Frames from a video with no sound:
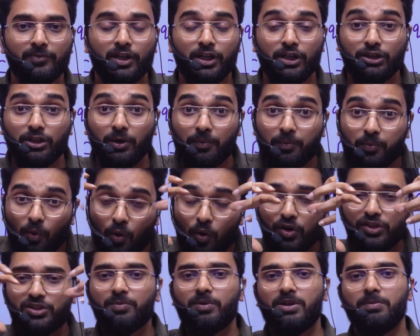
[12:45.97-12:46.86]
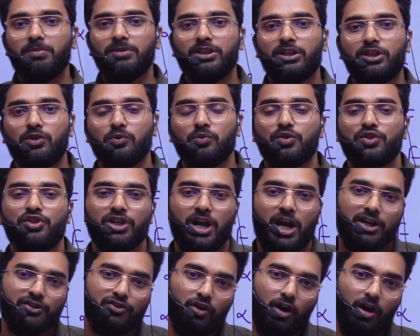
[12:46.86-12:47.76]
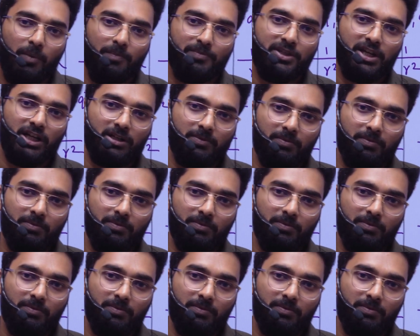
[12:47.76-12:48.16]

the force between the two charge object